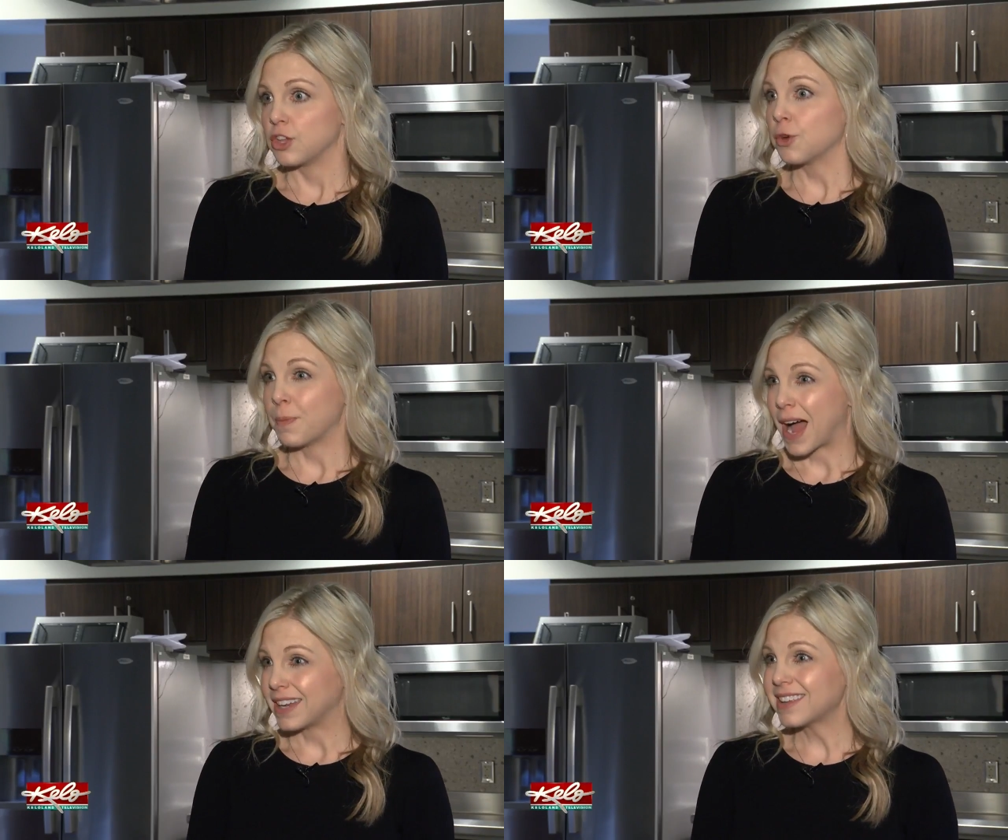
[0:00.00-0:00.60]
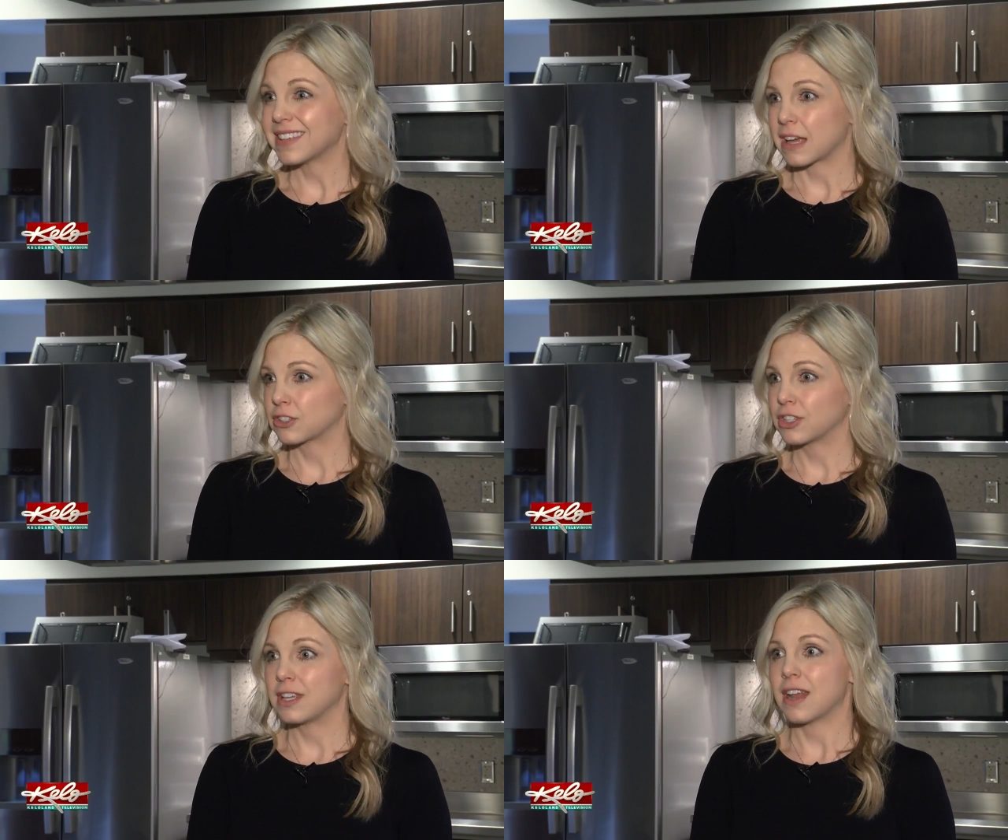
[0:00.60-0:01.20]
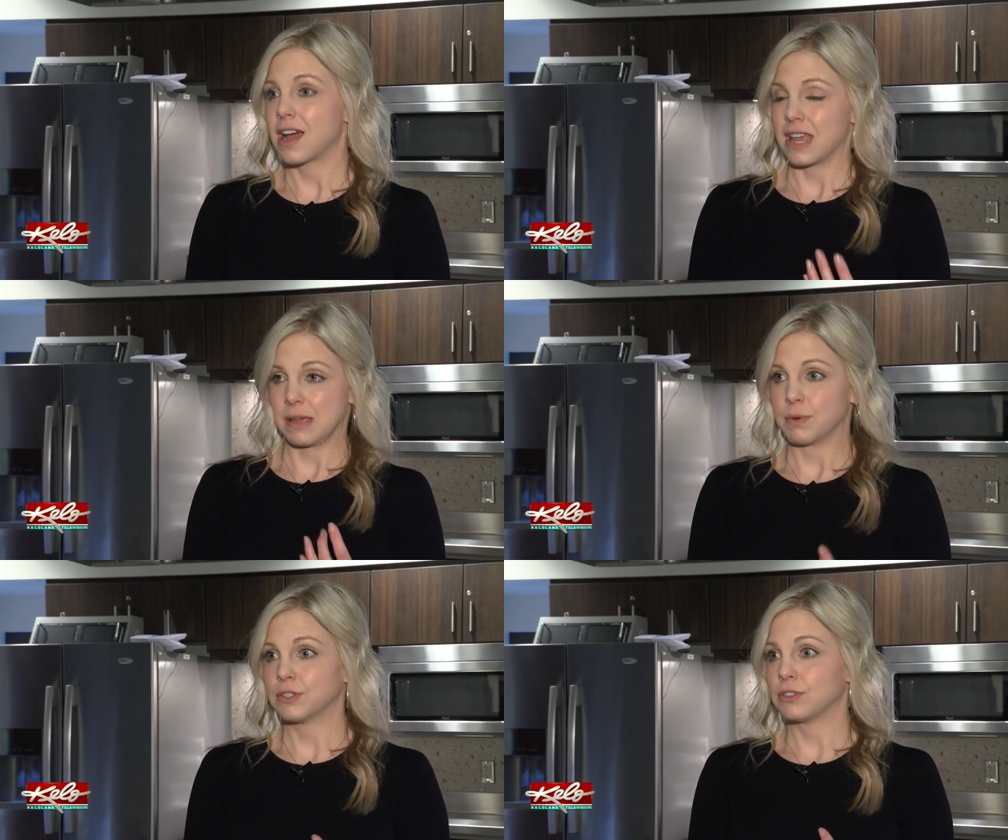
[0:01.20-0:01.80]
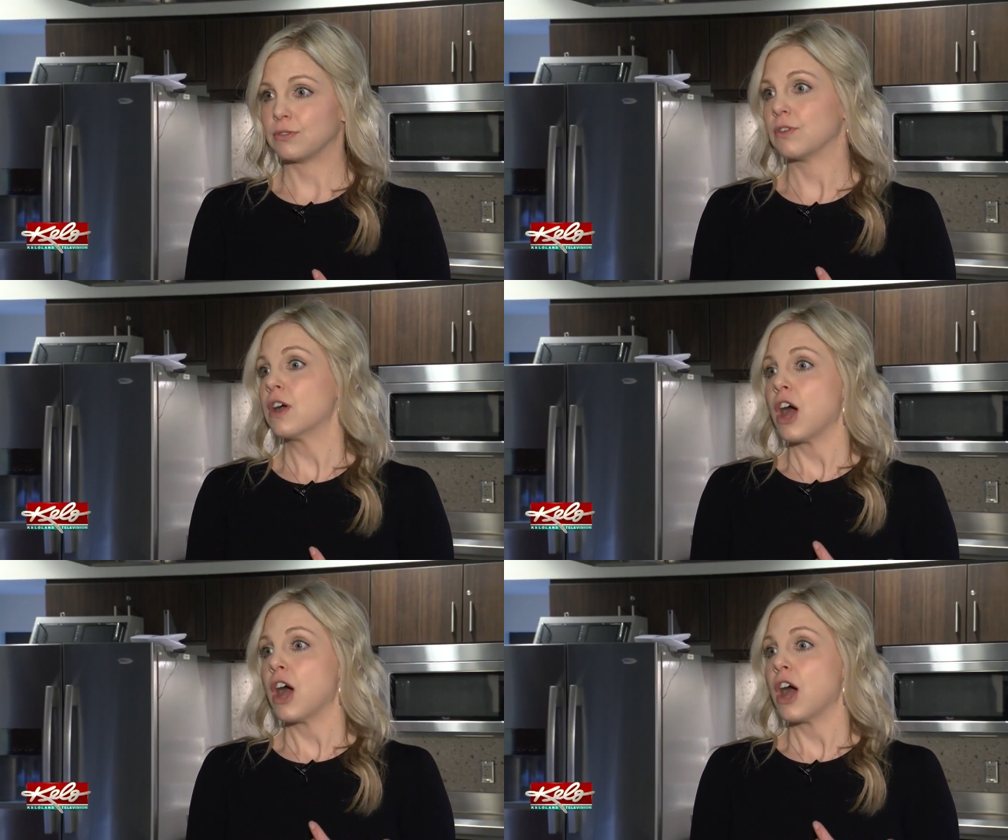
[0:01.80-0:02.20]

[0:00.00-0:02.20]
Your body is actually not able to